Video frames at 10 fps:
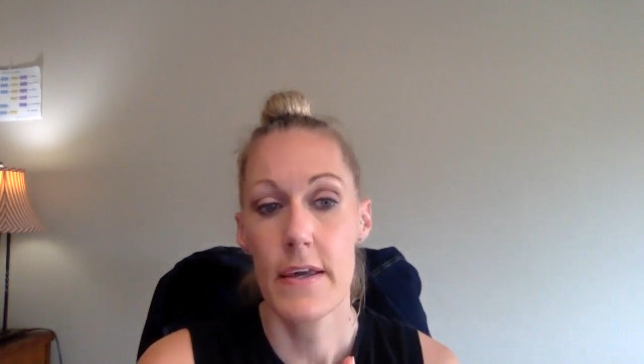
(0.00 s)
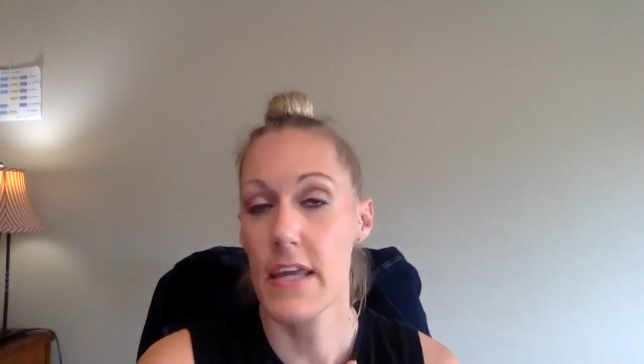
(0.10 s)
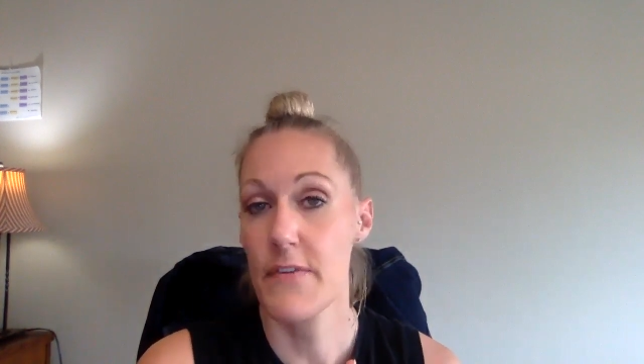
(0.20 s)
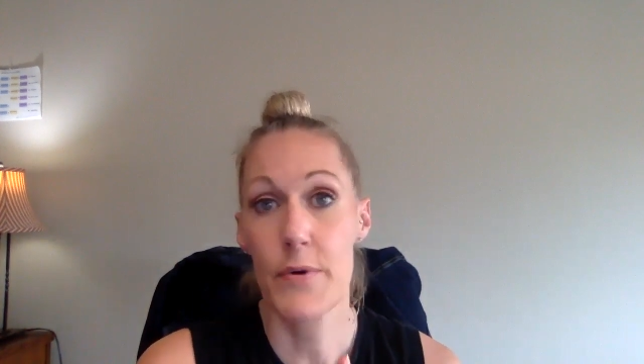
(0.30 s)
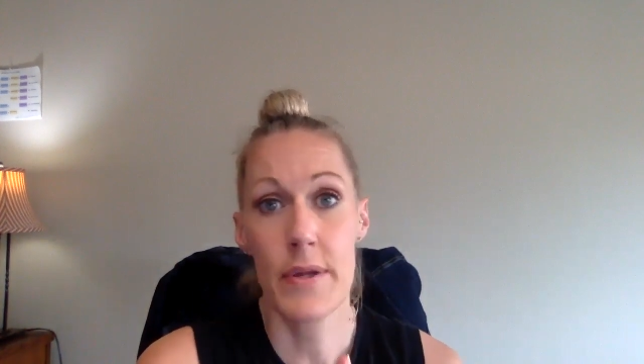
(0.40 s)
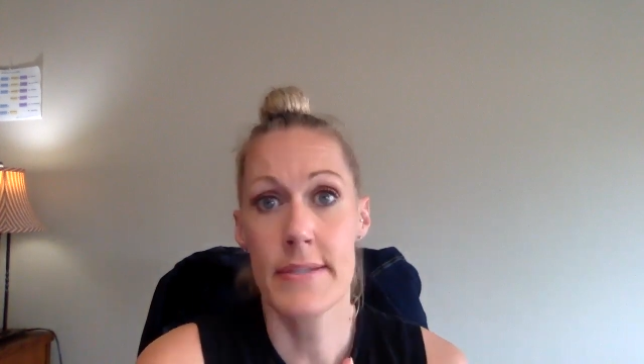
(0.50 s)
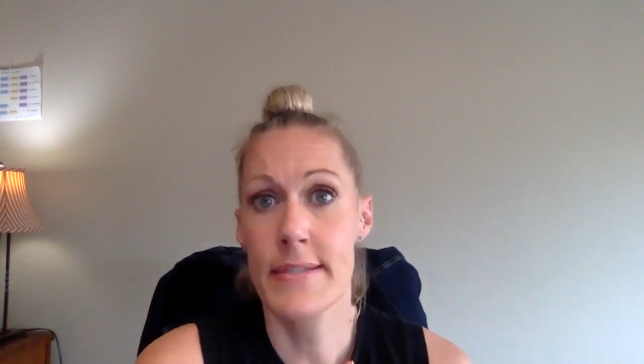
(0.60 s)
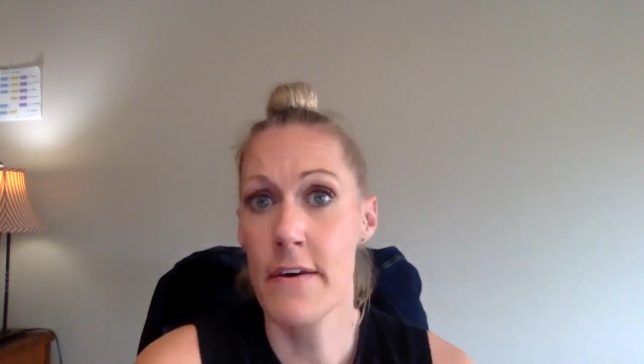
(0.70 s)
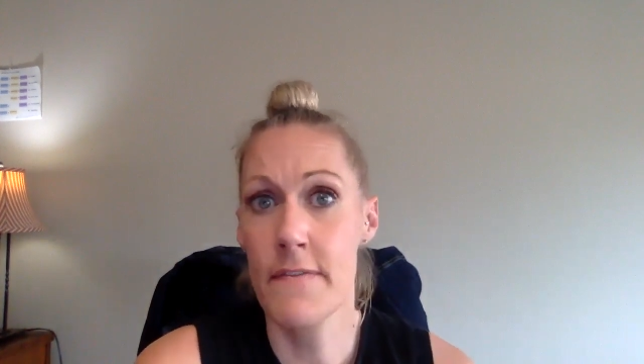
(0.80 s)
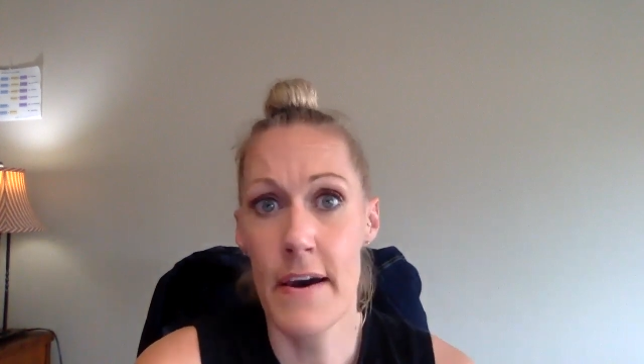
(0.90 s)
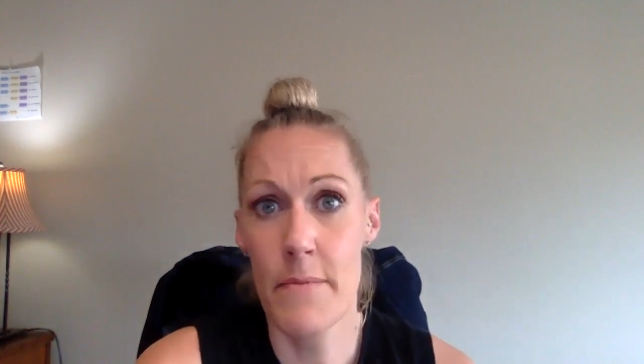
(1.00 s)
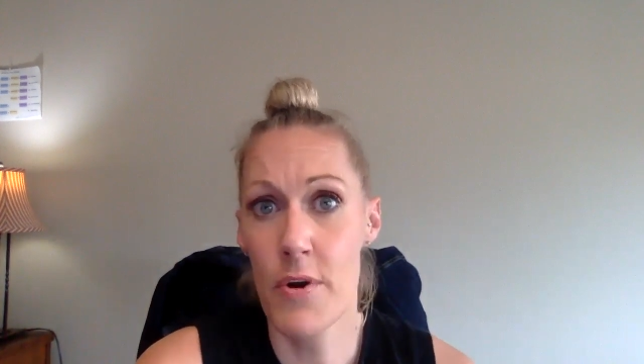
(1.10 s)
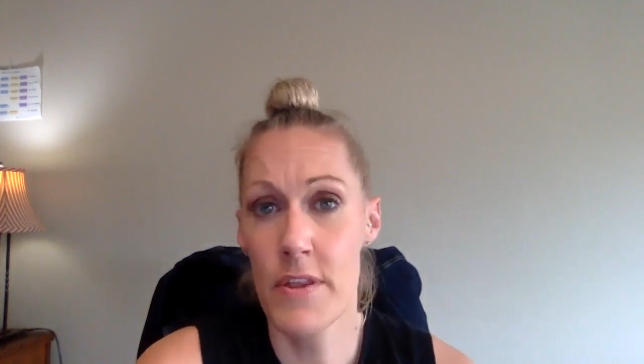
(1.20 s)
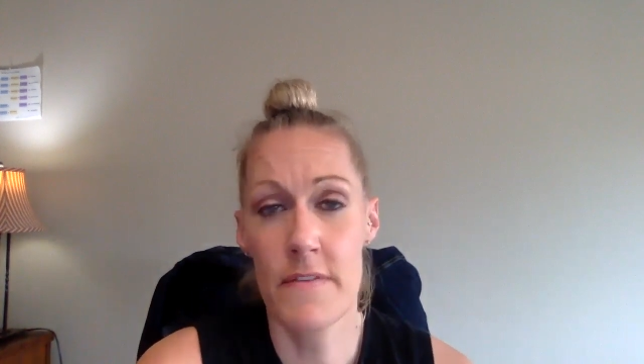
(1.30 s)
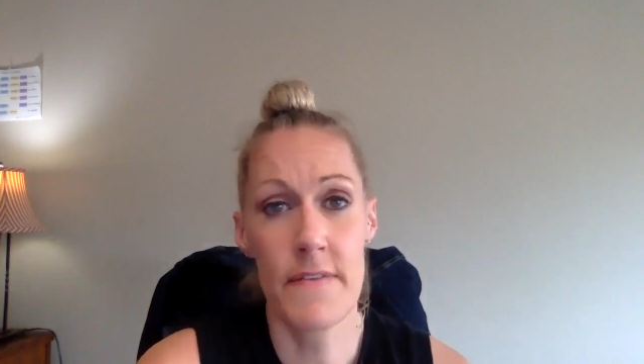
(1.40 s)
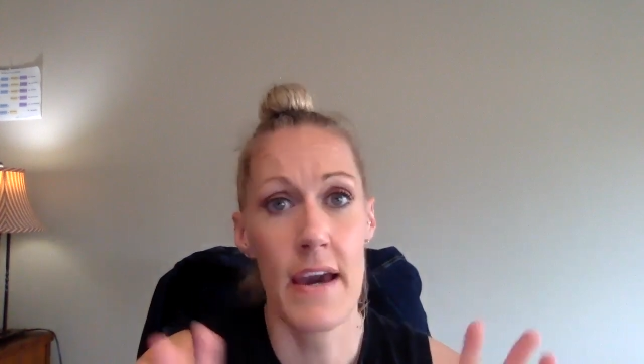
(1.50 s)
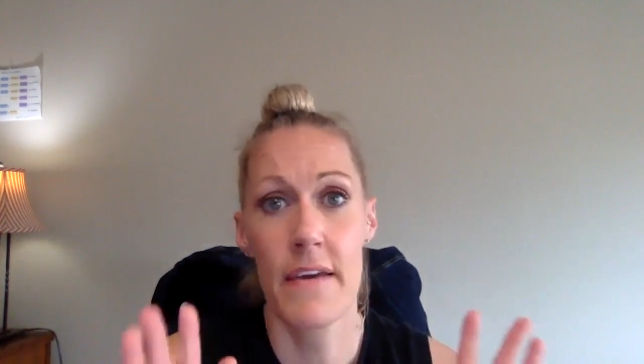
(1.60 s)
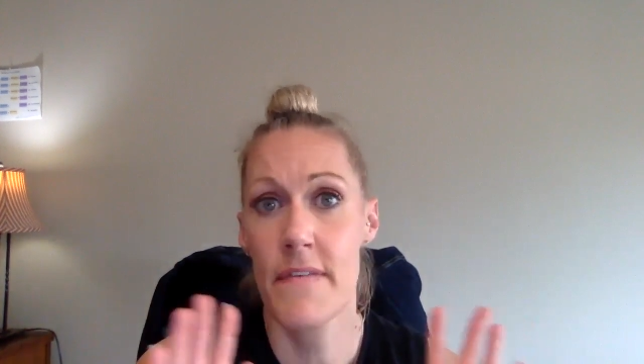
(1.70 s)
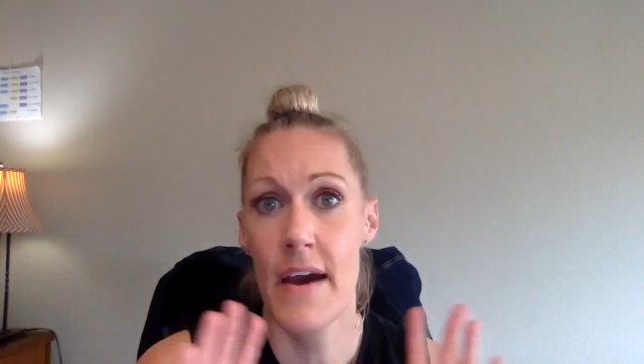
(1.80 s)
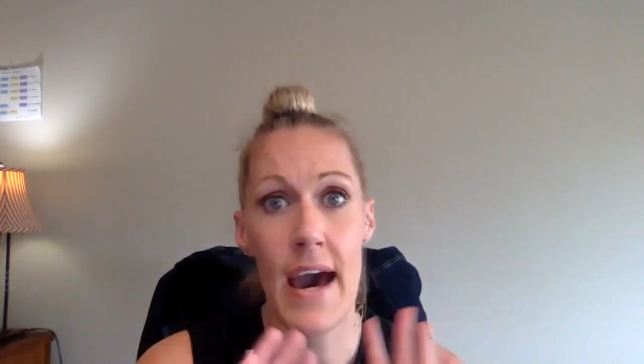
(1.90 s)
If you can sell more than
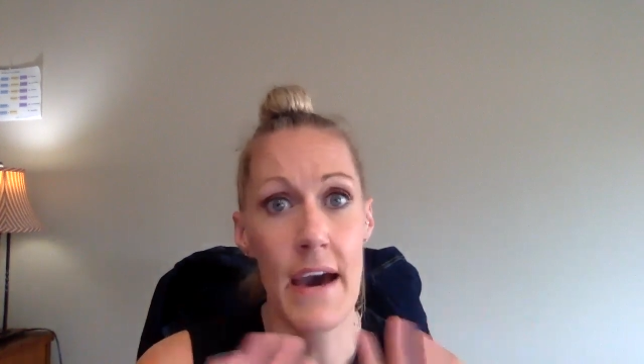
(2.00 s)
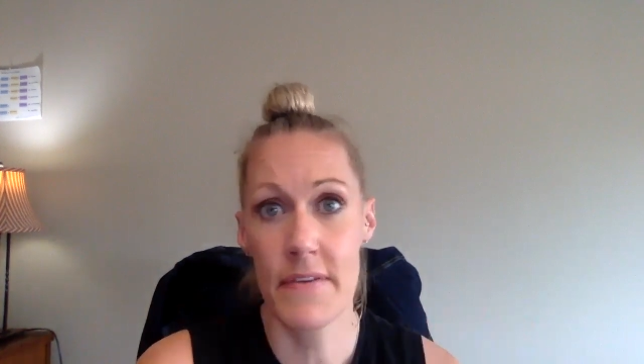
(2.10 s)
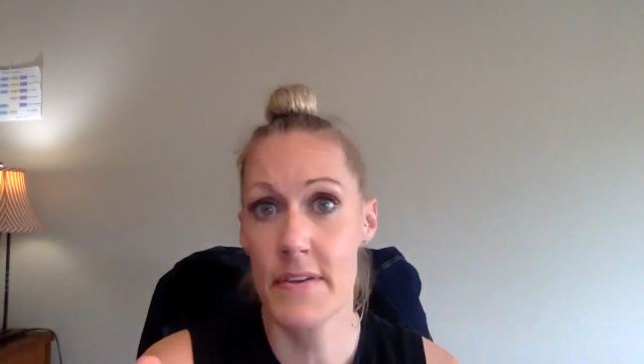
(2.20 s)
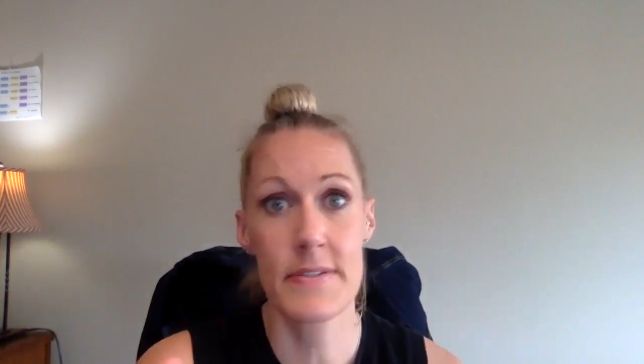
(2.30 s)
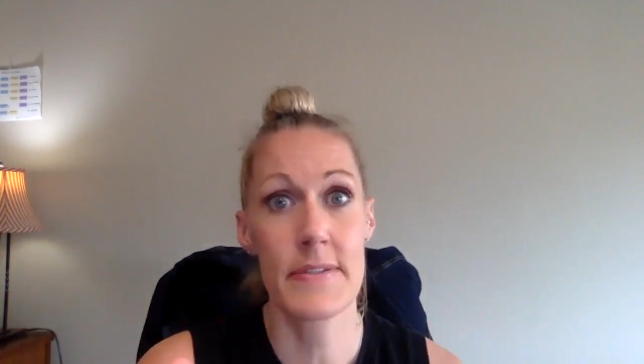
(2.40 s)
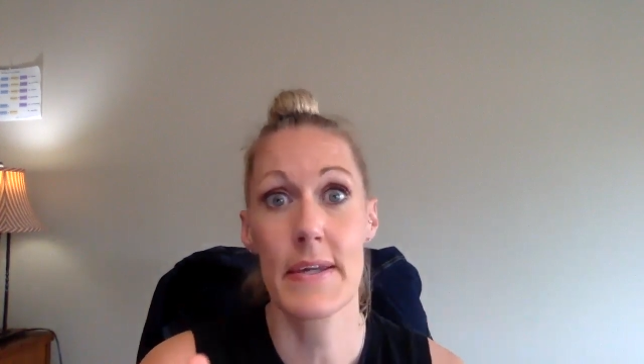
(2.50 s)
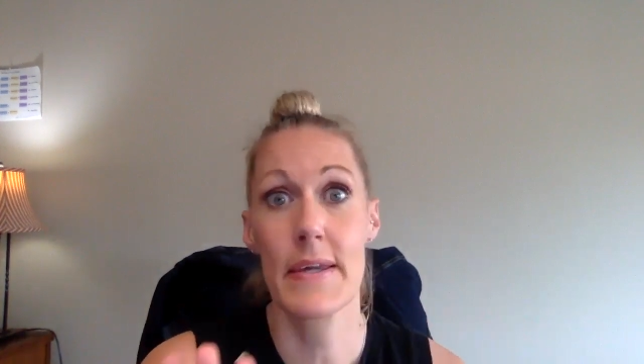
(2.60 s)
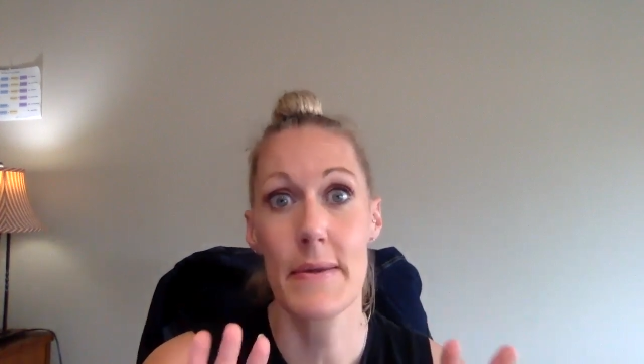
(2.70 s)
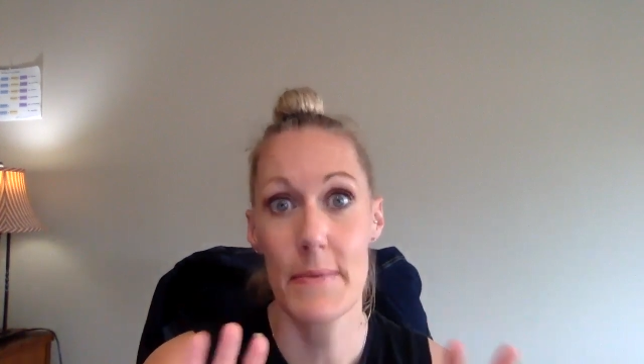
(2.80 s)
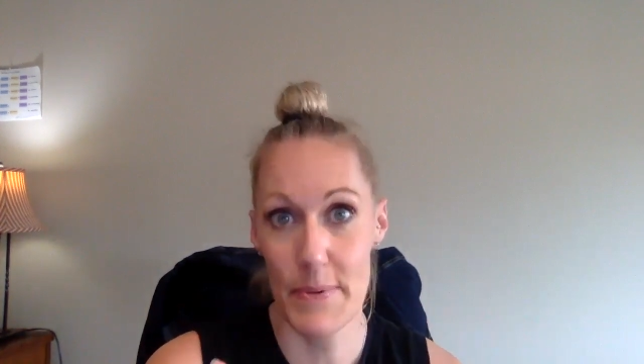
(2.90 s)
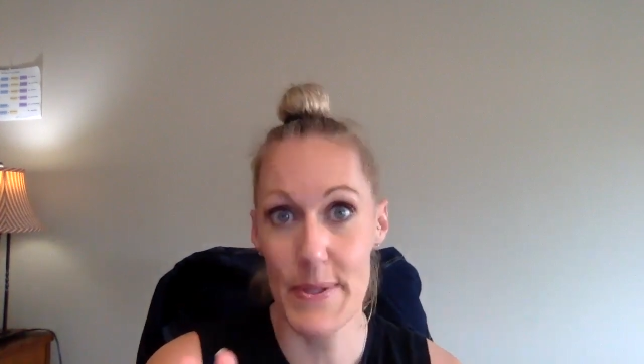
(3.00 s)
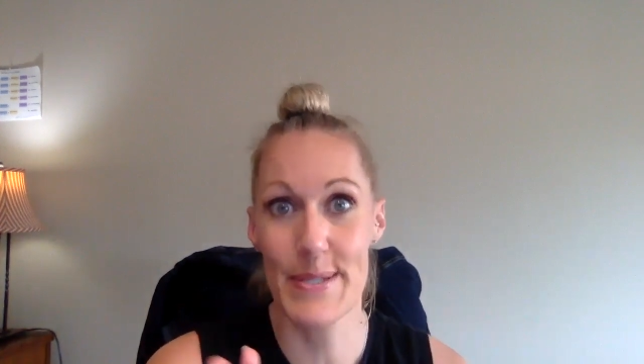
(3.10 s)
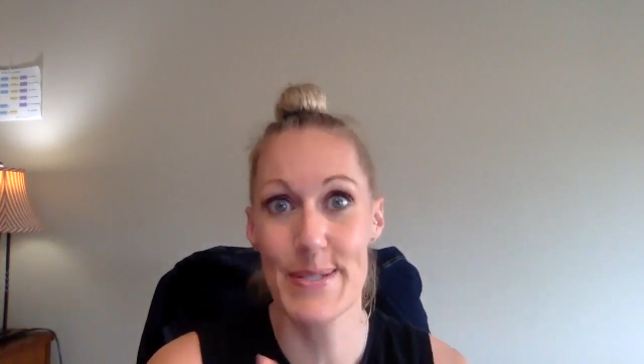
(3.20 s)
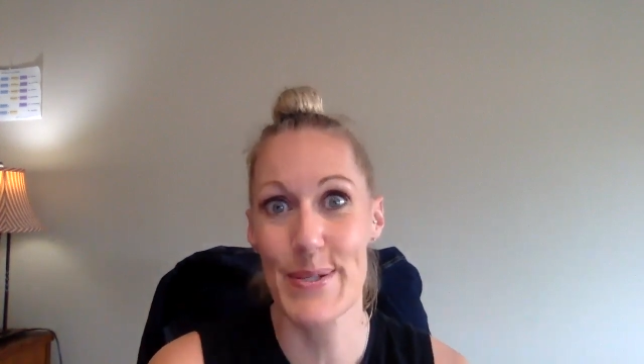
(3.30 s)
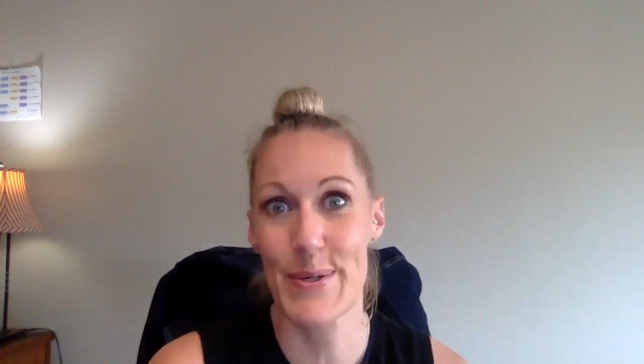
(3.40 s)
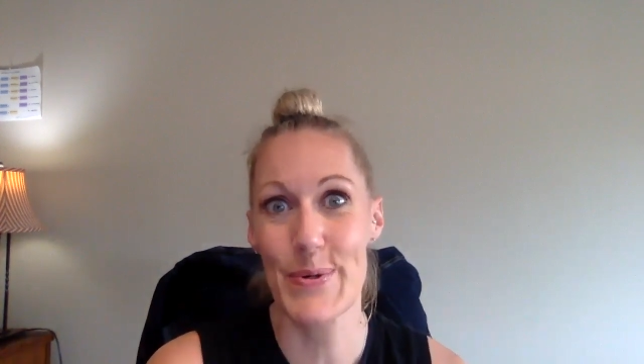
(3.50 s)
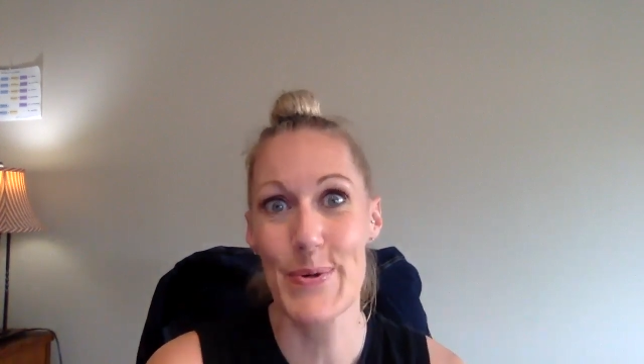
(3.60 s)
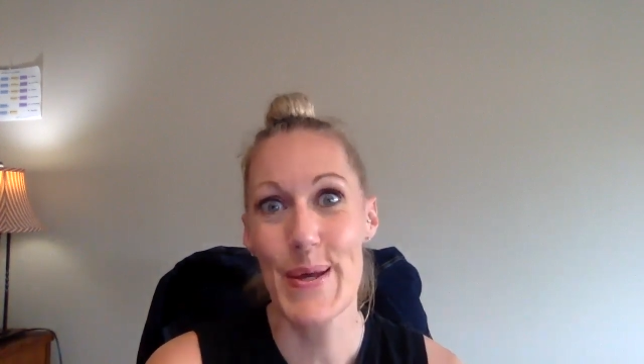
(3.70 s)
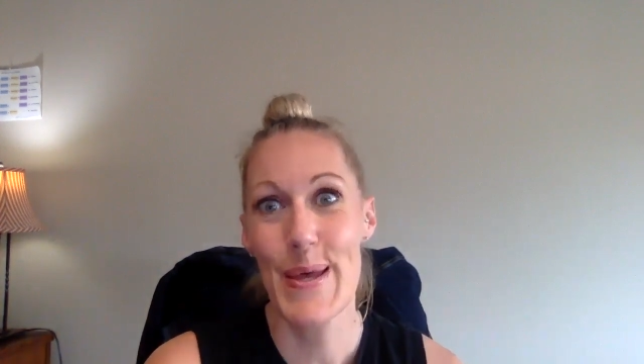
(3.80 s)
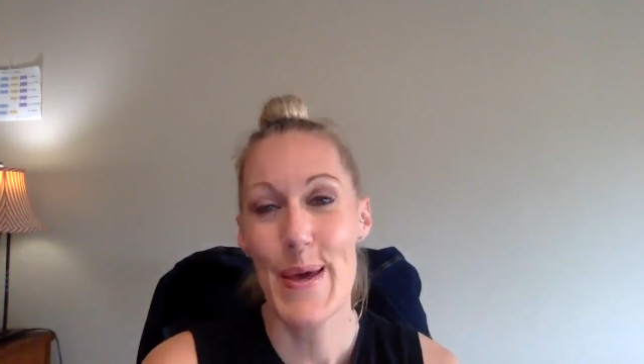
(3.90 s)
5, obviously, please do.